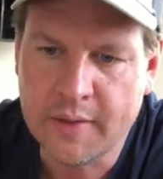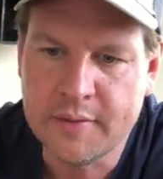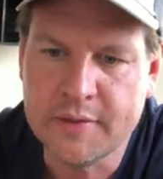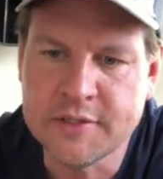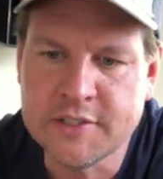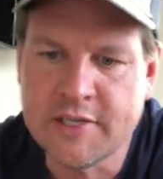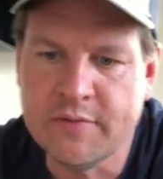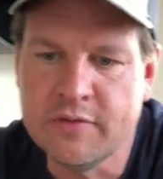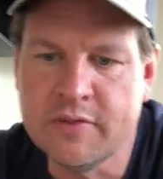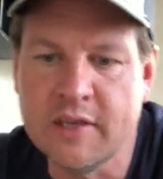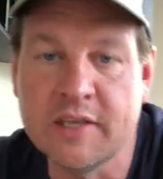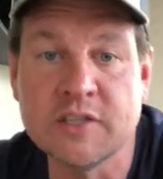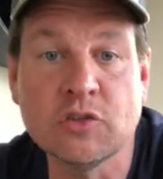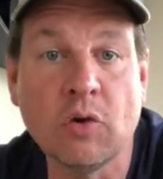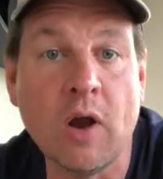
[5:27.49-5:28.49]
The seventh
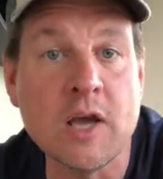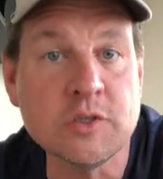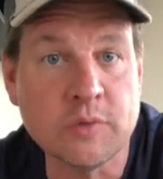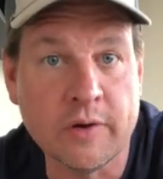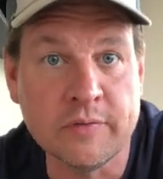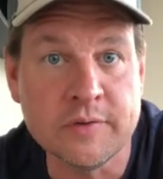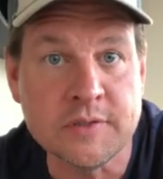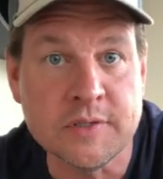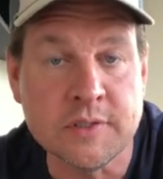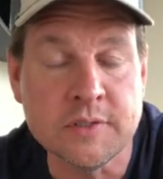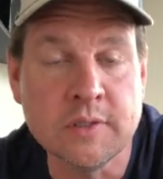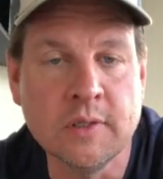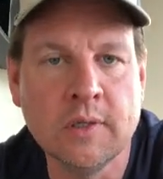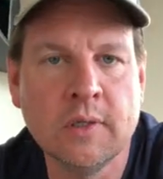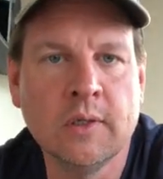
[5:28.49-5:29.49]
thing is cross
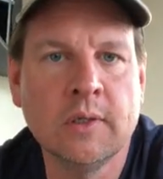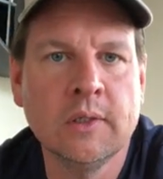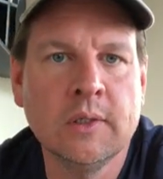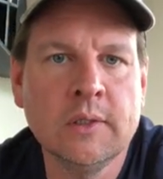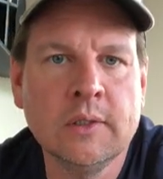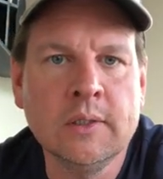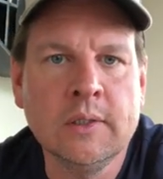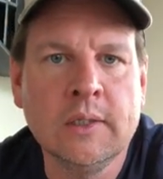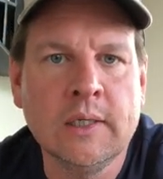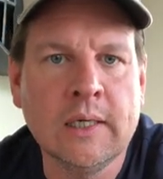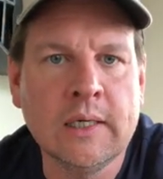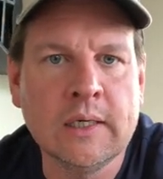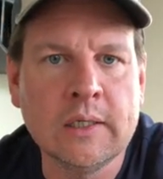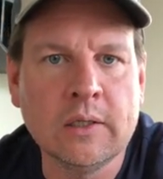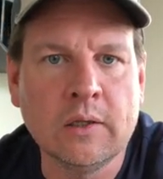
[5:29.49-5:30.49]
references.
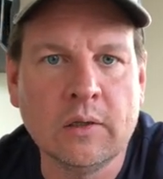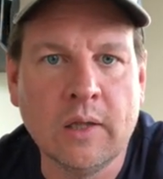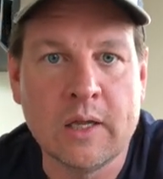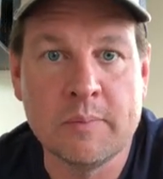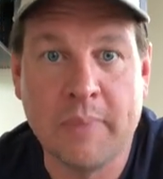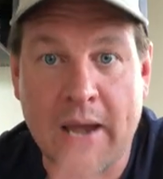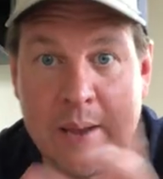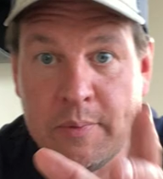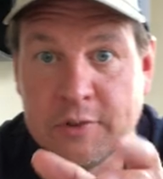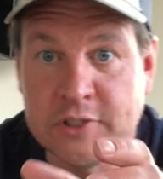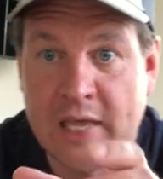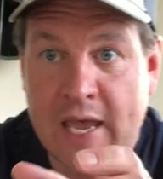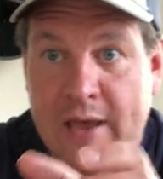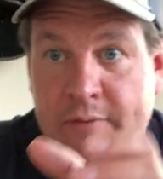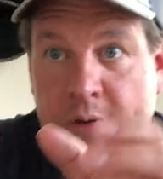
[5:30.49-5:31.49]
A lot of Bibles
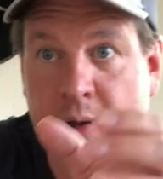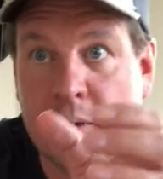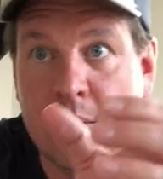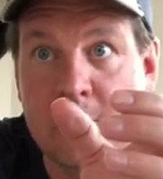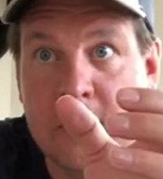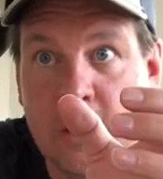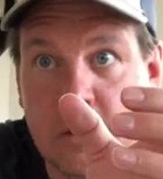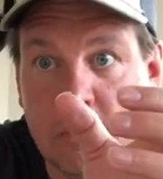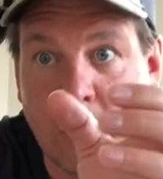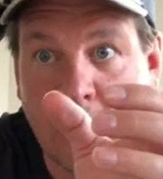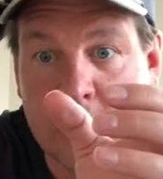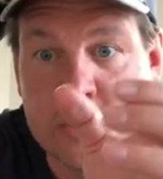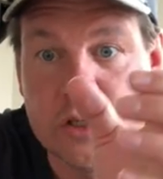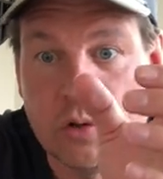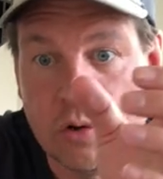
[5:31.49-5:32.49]
have a middle
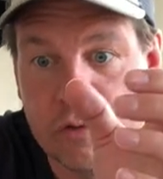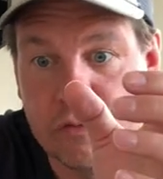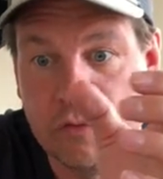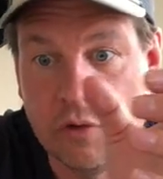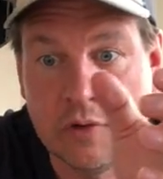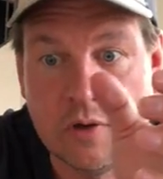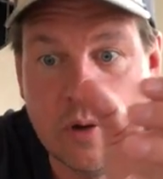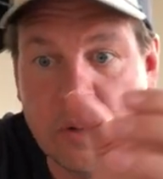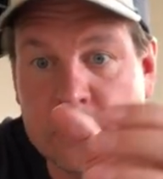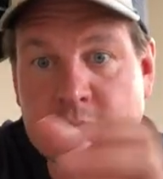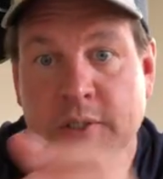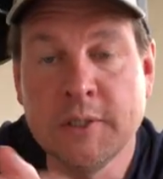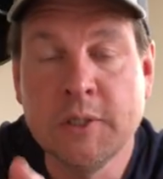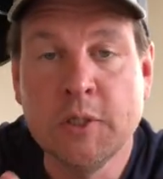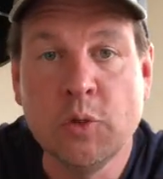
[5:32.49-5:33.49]
margin or
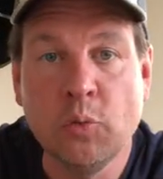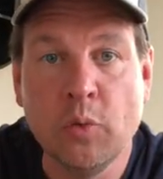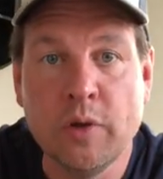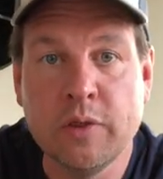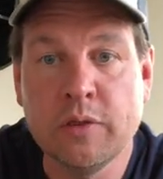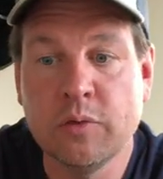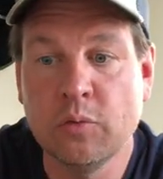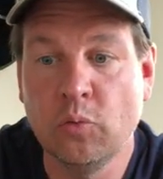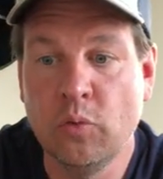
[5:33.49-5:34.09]
footnotes with